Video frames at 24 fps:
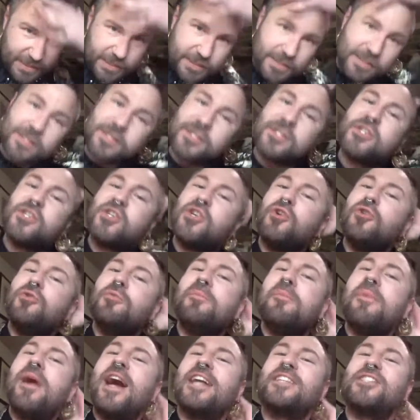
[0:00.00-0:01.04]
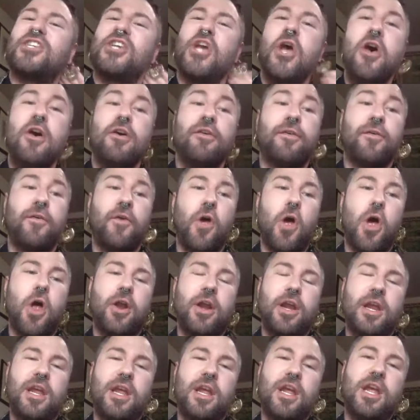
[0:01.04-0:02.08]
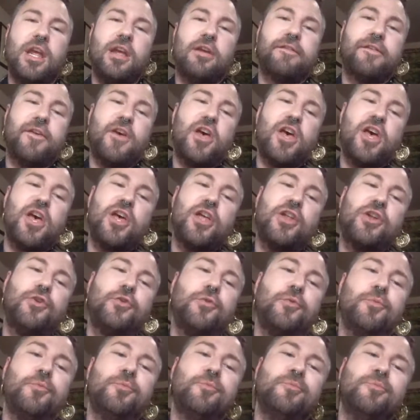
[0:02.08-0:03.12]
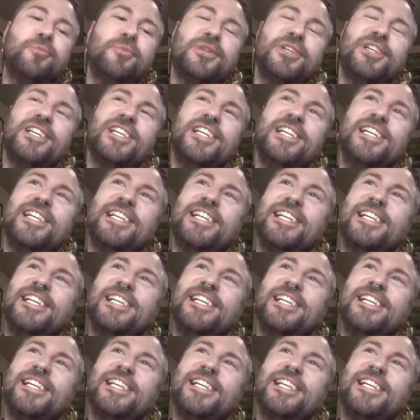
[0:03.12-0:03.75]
it's too much for even me.